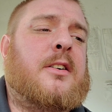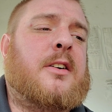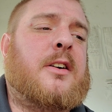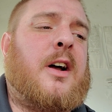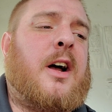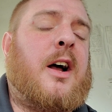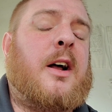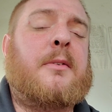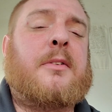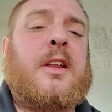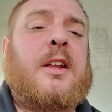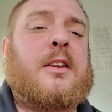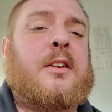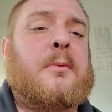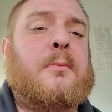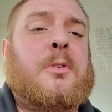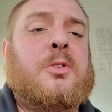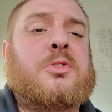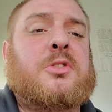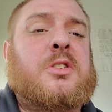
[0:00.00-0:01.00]
I think they're
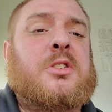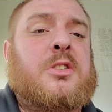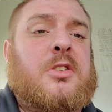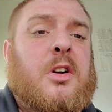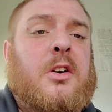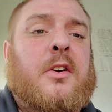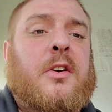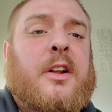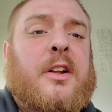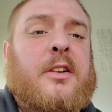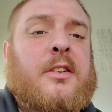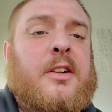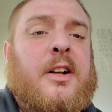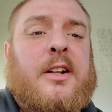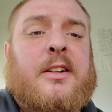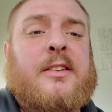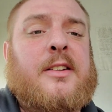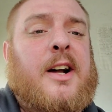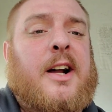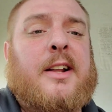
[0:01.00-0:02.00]
mostly dirty,
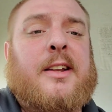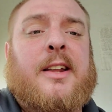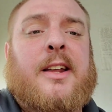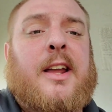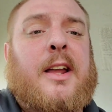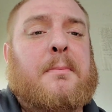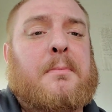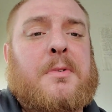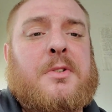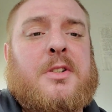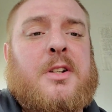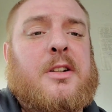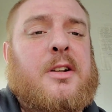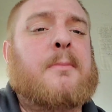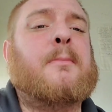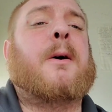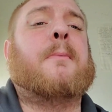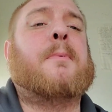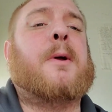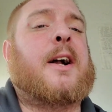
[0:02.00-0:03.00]
like 98%. There
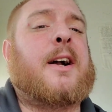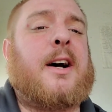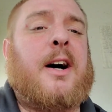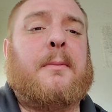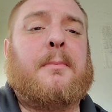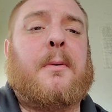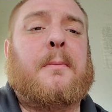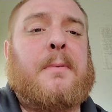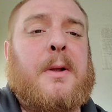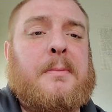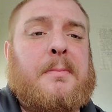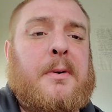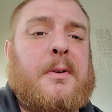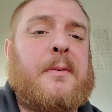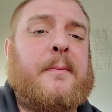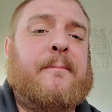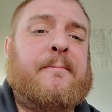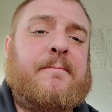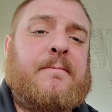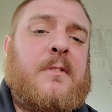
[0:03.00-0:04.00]
might be a couple
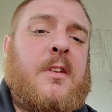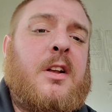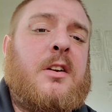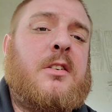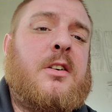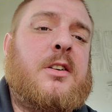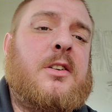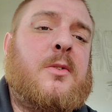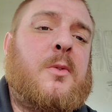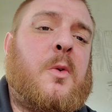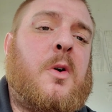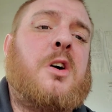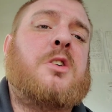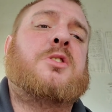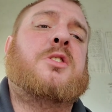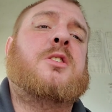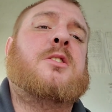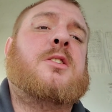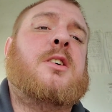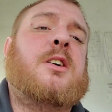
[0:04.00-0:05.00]
people that are in
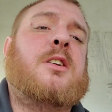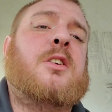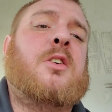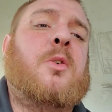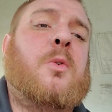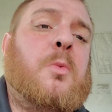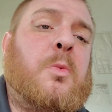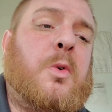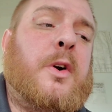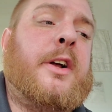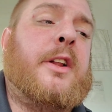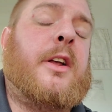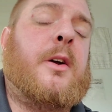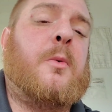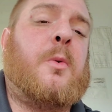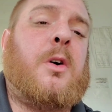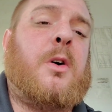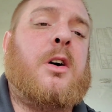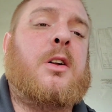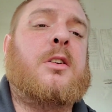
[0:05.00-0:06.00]
Washington who really
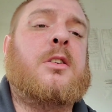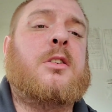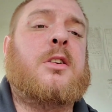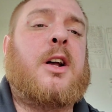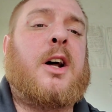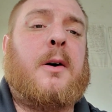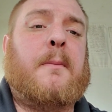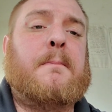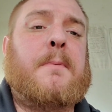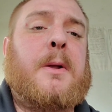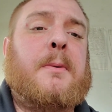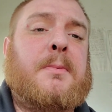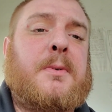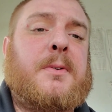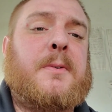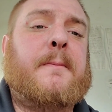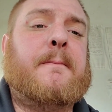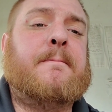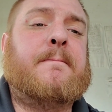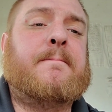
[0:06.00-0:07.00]
want to help
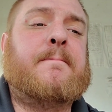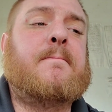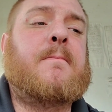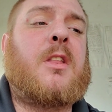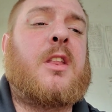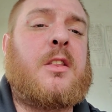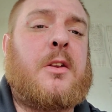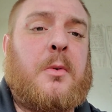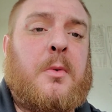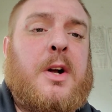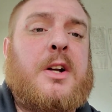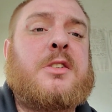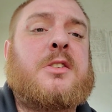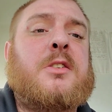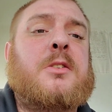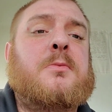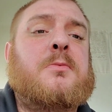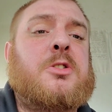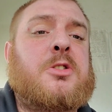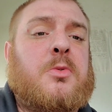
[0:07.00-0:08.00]
people. The rest
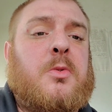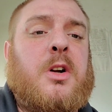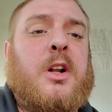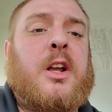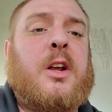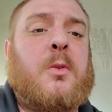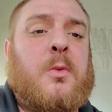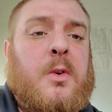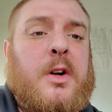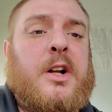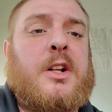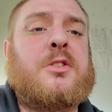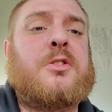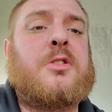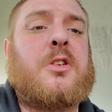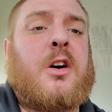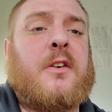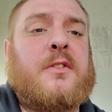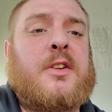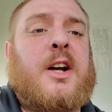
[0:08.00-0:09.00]
of them just want to get rich
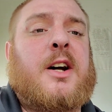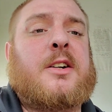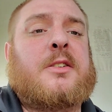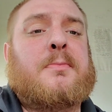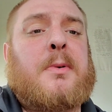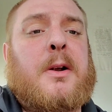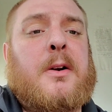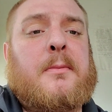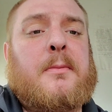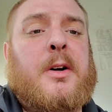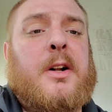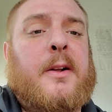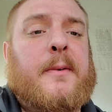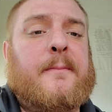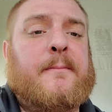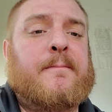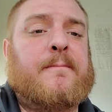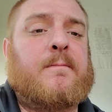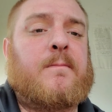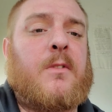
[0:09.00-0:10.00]
off taxpayer money
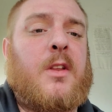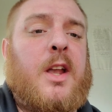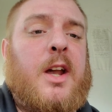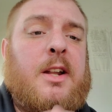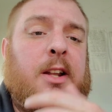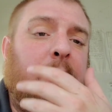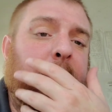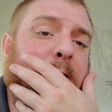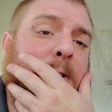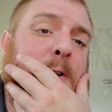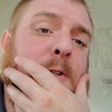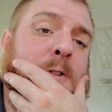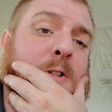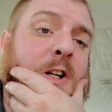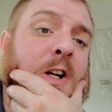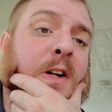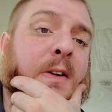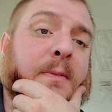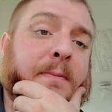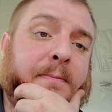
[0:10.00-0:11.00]
and not do
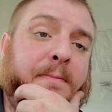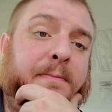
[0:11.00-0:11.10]
shit.